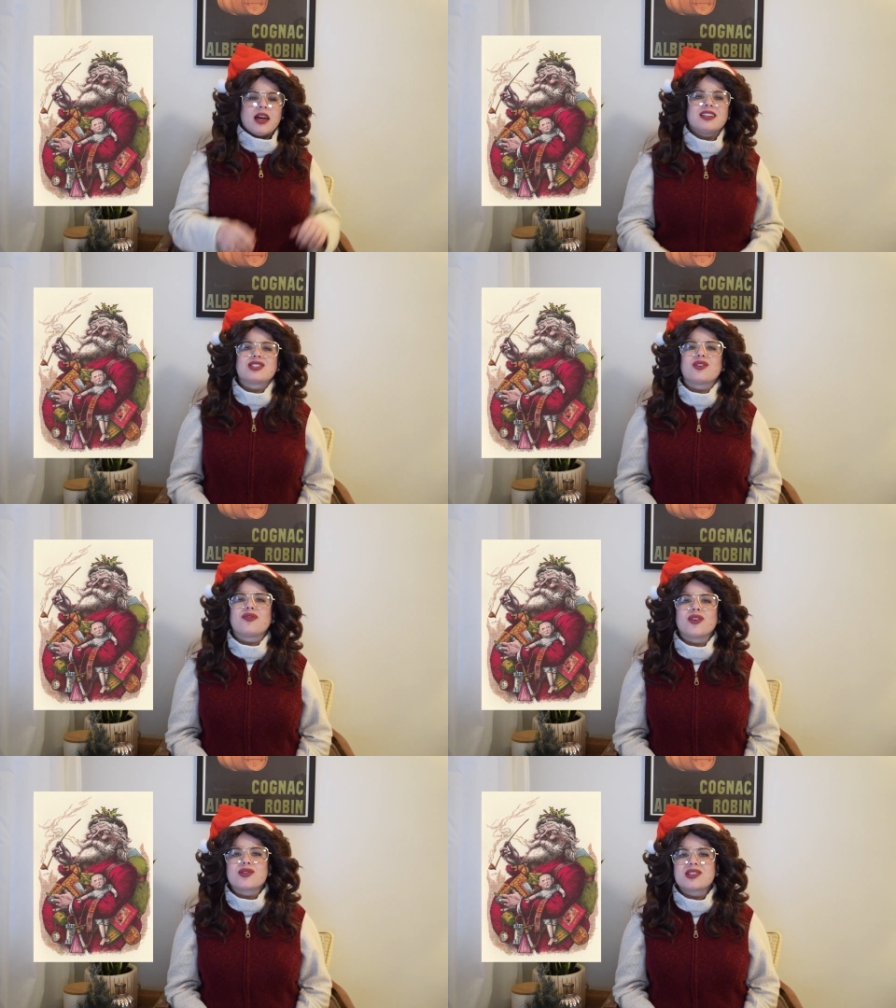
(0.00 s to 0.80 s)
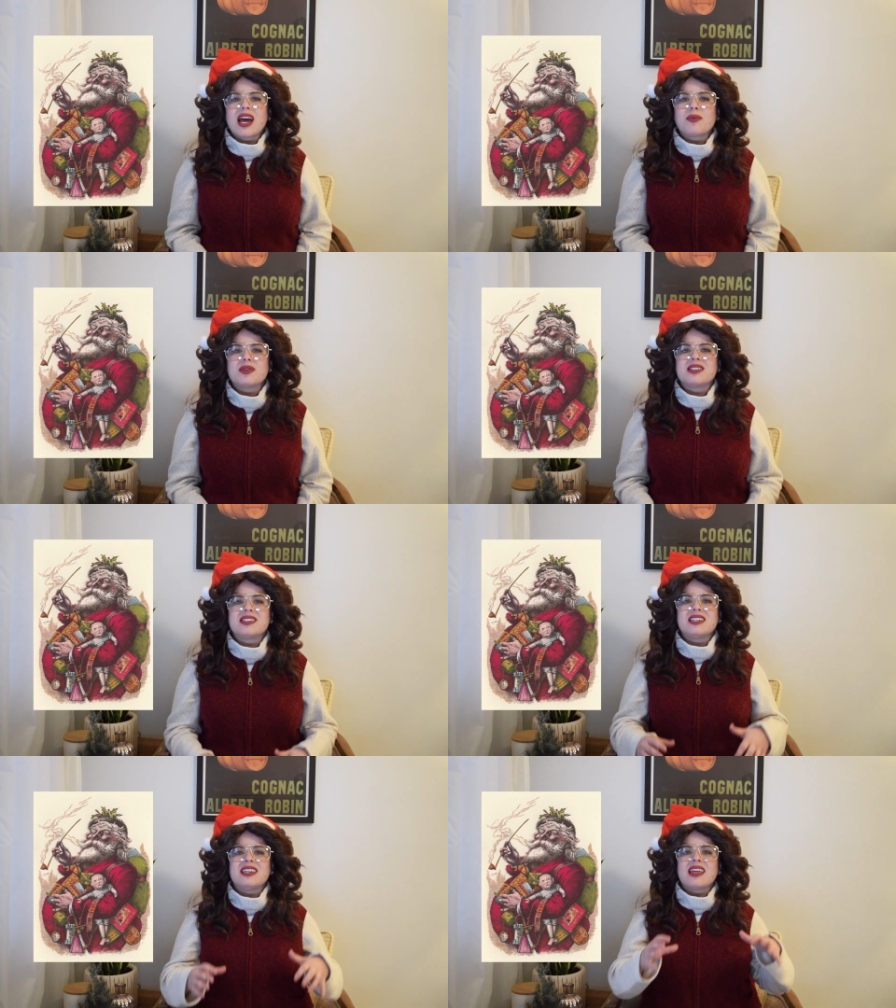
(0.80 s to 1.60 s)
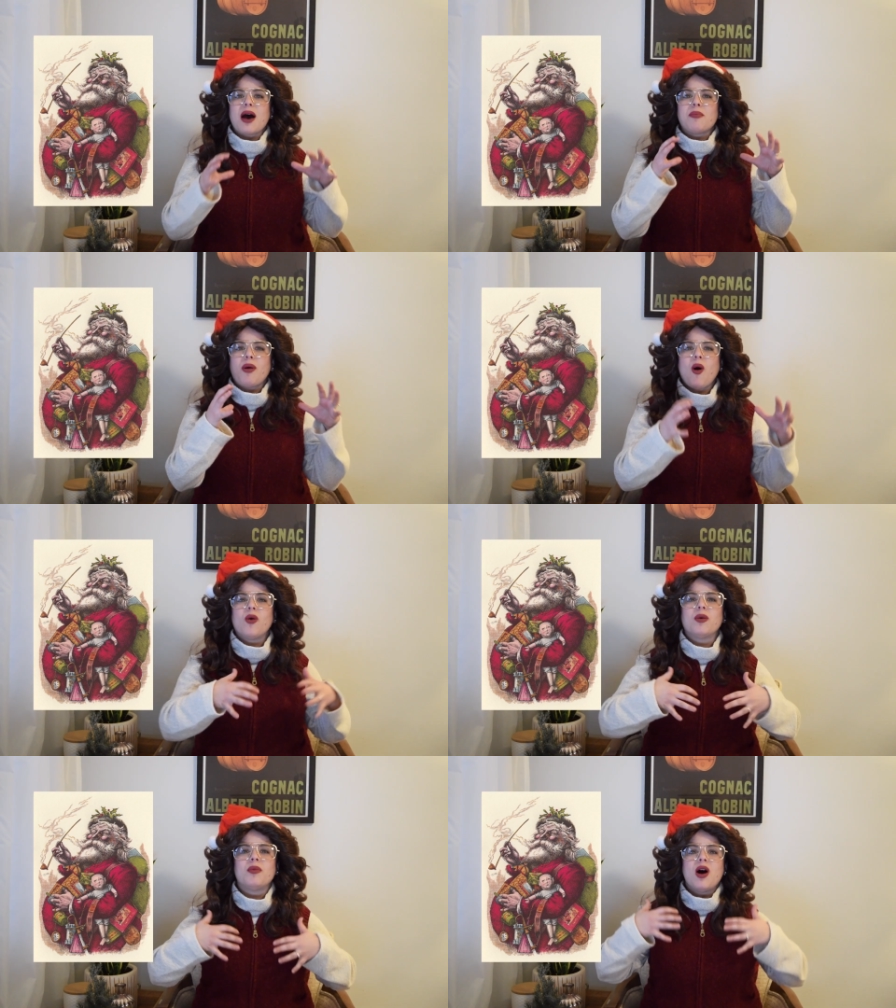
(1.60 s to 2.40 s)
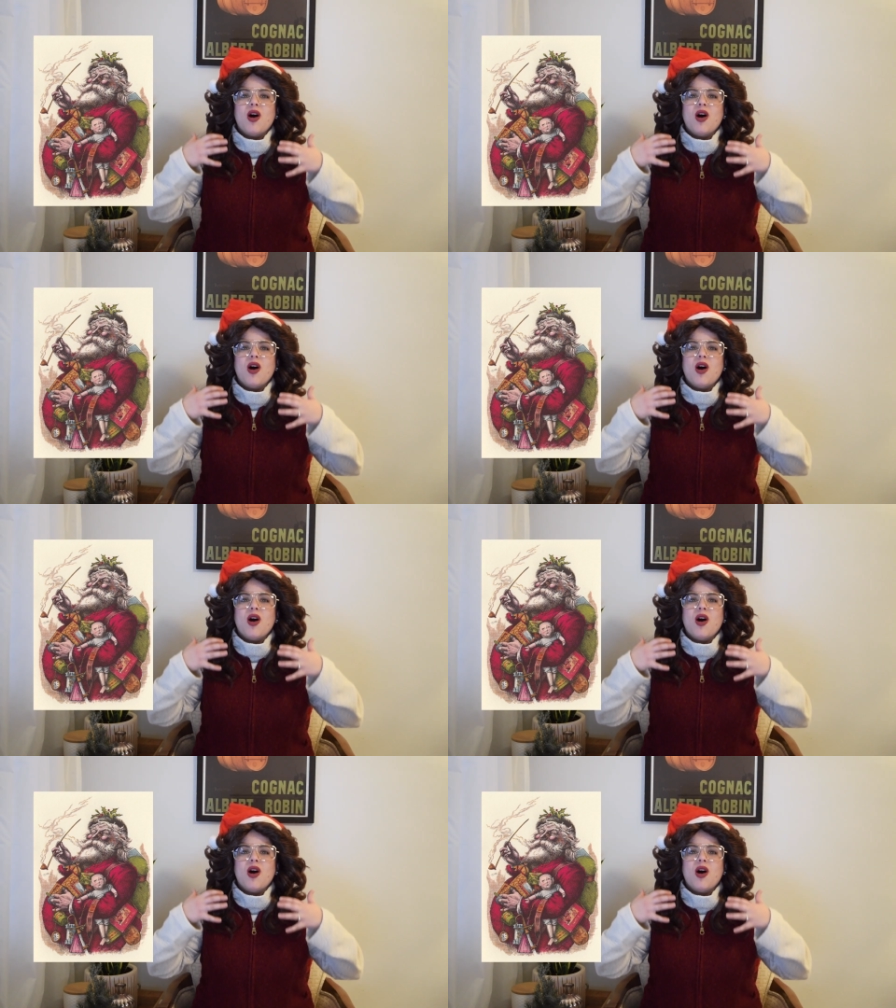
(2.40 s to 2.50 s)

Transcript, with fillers: And it's the first time we see that poem